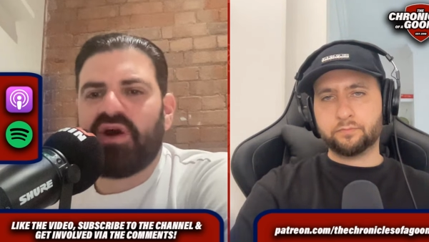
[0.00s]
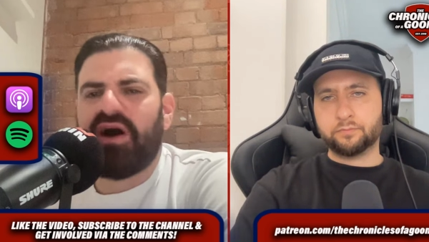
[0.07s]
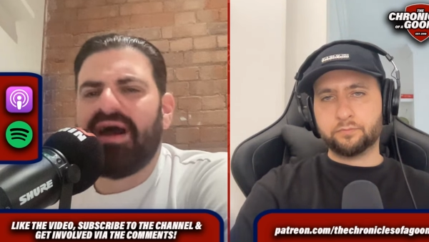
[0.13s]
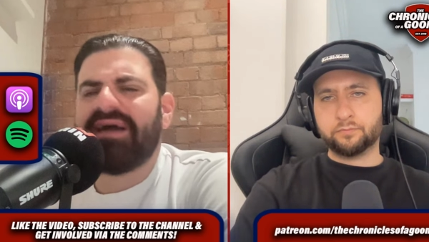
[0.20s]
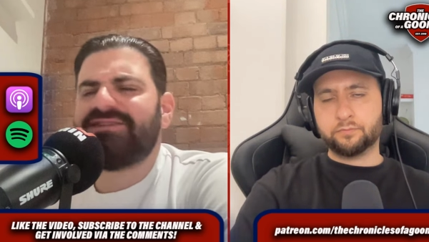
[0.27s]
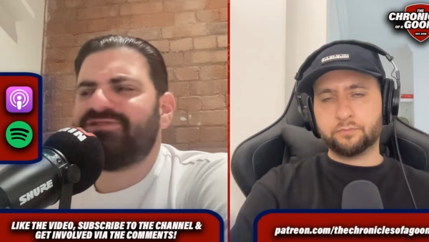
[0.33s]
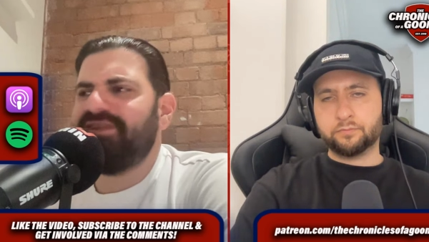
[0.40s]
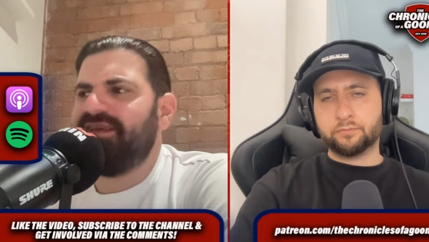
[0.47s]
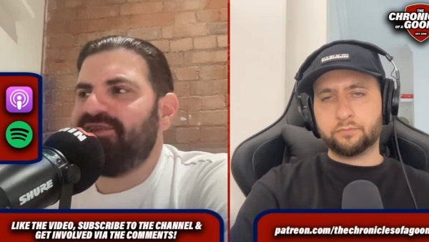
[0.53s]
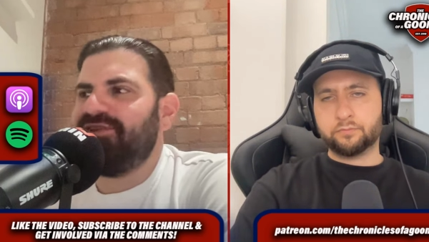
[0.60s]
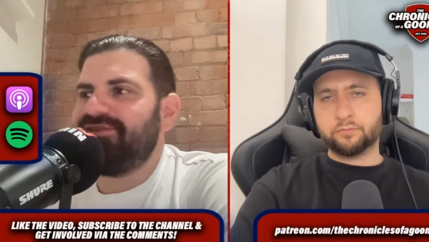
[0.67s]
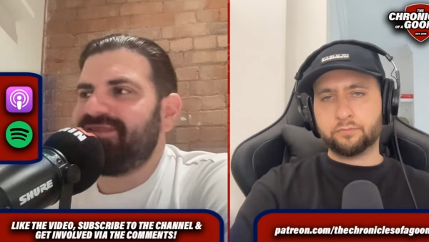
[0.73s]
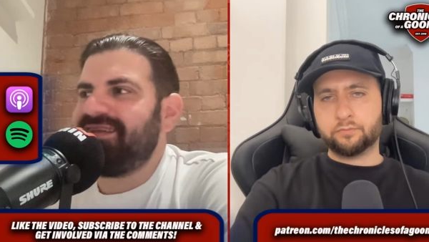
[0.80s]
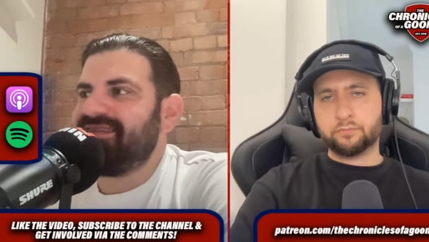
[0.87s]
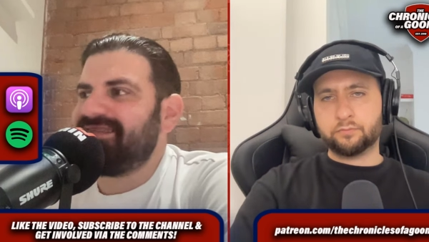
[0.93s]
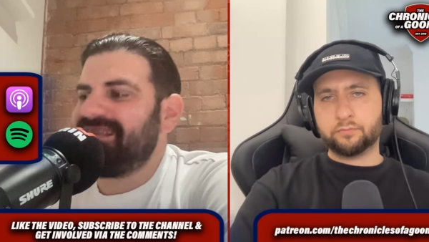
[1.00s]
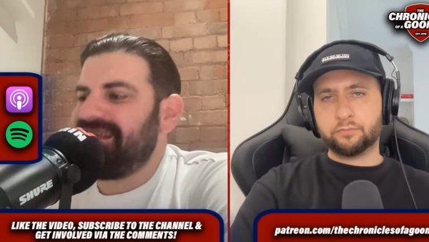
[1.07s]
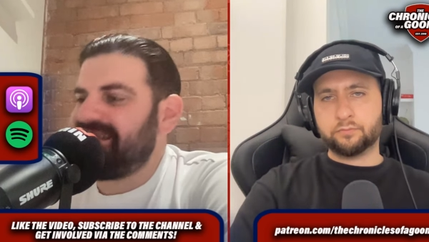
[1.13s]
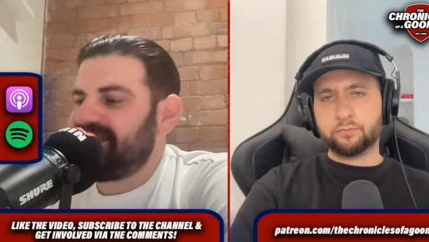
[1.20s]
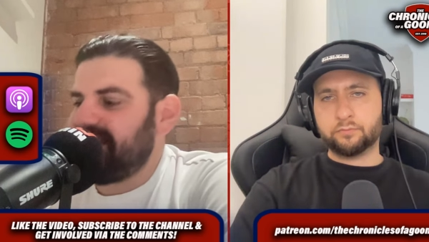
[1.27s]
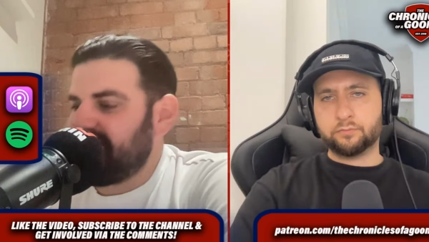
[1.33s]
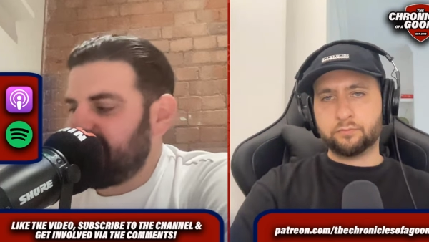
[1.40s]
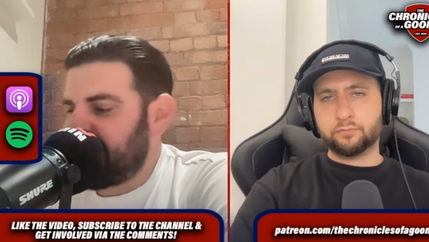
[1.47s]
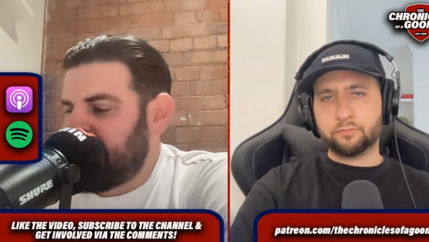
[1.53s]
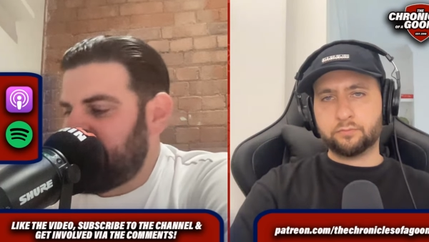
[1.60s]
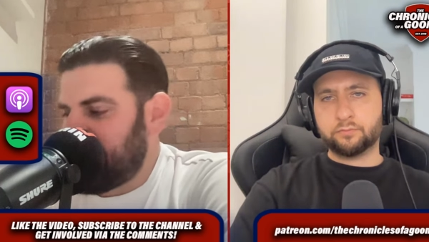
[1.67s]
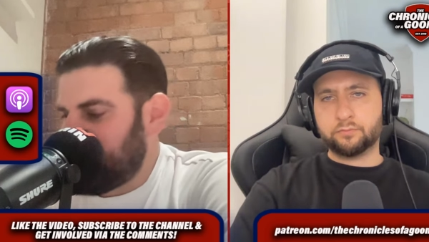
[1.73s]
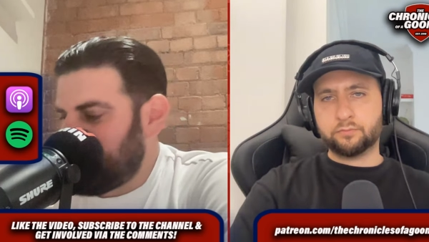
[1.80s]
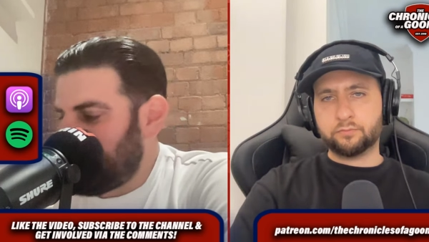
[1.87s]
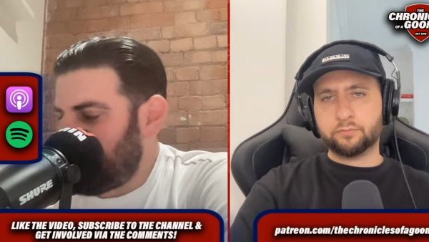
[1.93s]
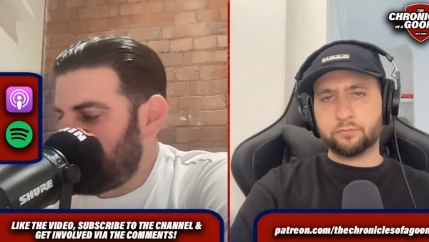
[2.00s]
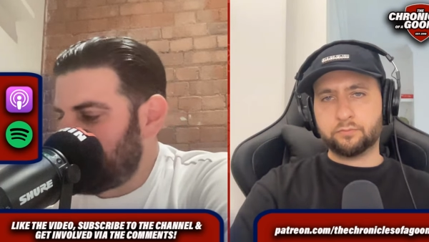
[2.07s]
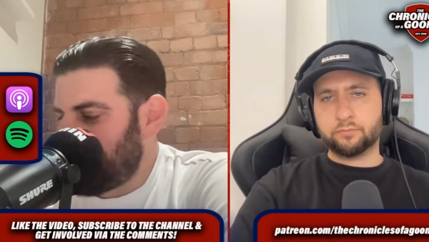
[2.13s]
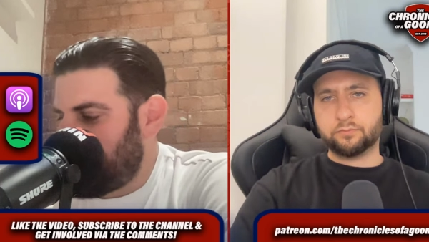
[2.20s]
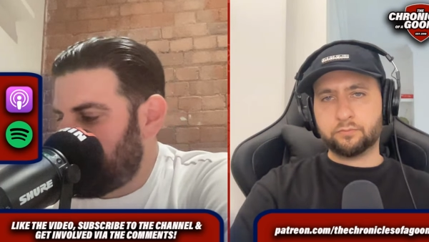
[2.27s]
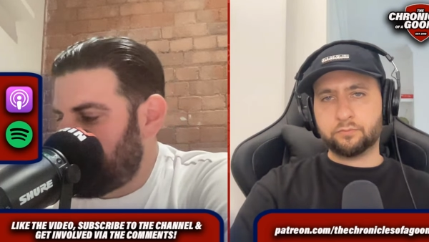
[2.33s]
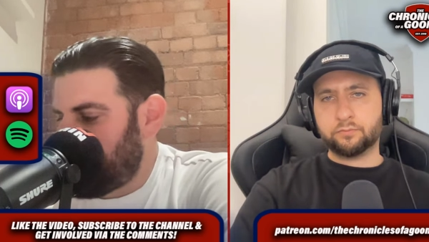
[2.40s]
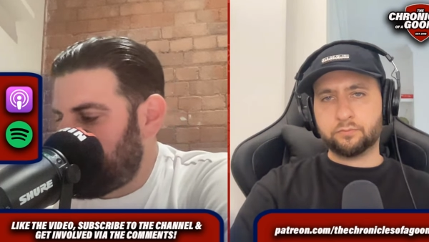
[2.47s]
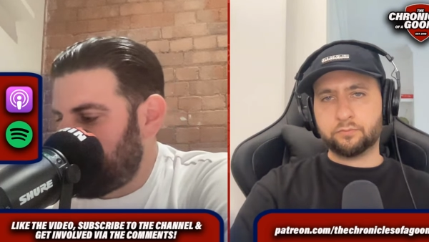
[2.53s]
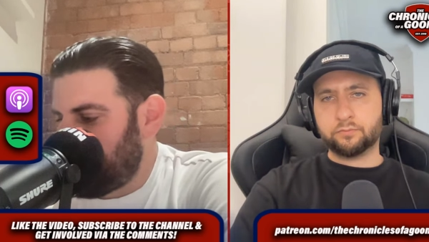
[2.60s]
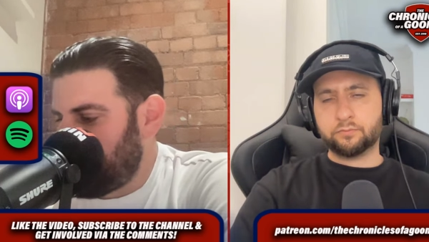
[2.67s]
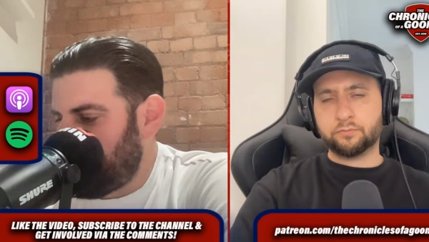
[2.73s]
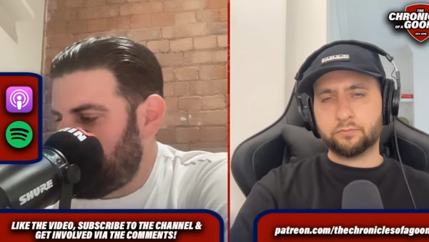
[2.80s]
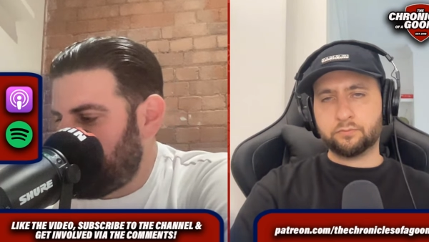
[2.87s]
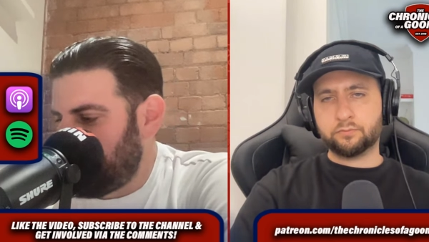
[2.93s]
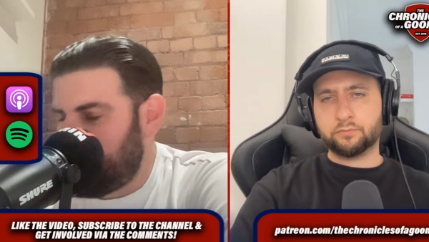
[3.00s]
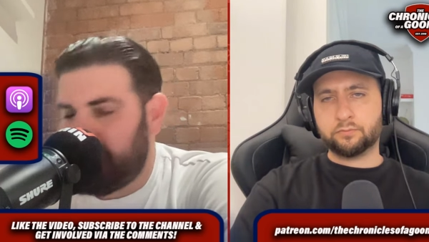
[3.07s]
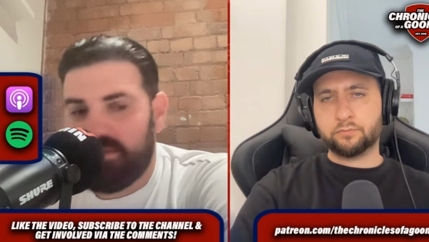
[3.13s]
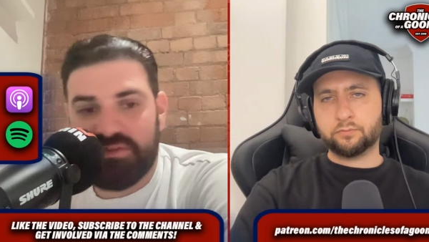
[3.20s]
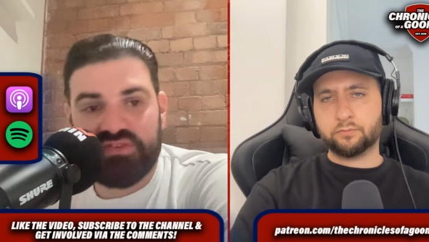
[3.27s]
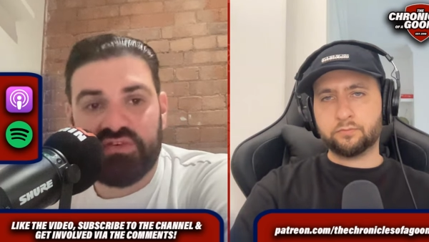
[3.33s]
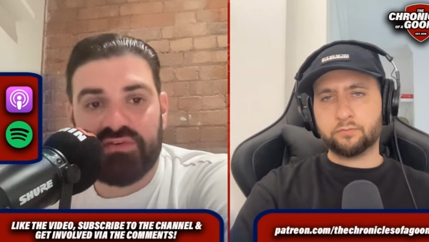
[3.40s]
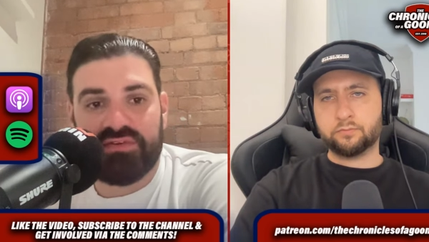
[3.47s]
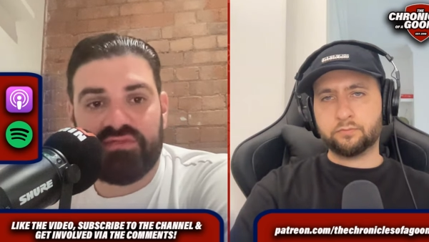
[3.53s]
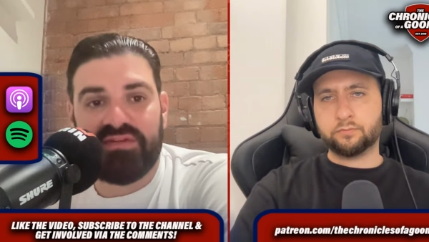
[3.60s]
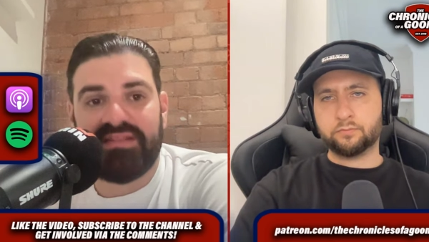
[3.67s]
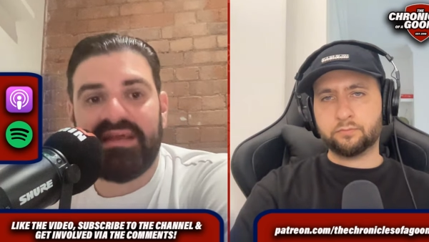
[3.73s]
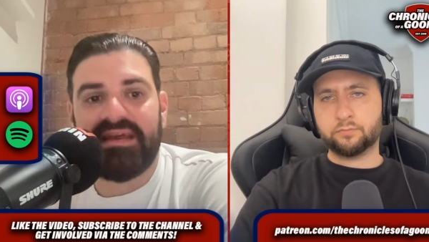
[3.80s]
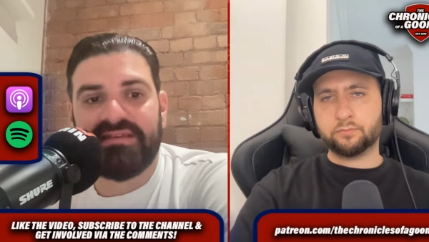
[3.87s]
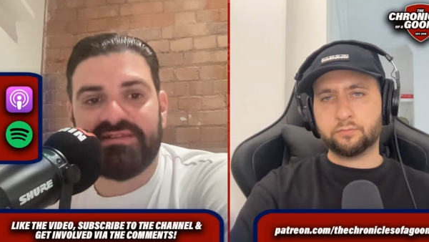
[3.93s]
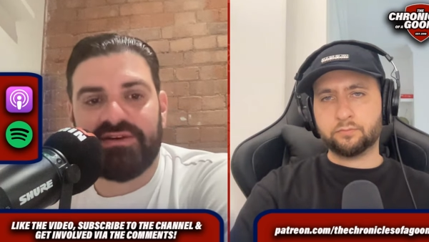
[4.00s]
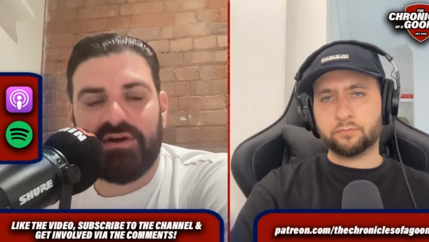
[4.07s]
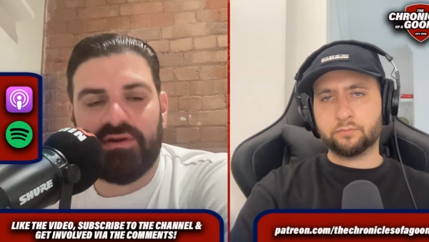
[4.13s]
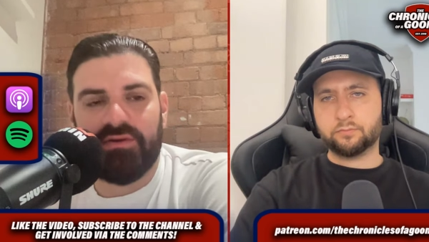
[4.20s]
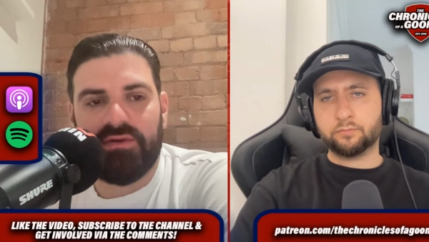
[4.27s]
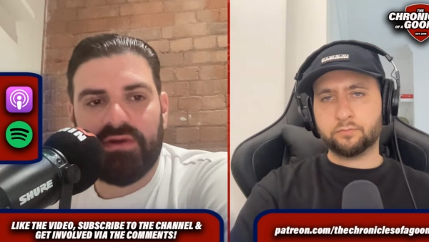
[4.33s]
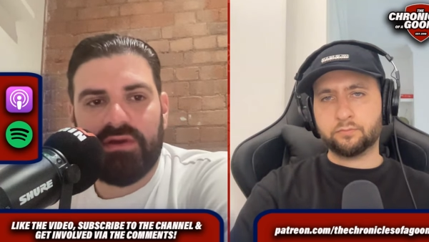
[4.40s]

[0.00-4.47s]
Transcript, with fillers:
Speaker 1: I actually looked into this the other day, and I think we spoke about it on the pod maybe two or three days ago,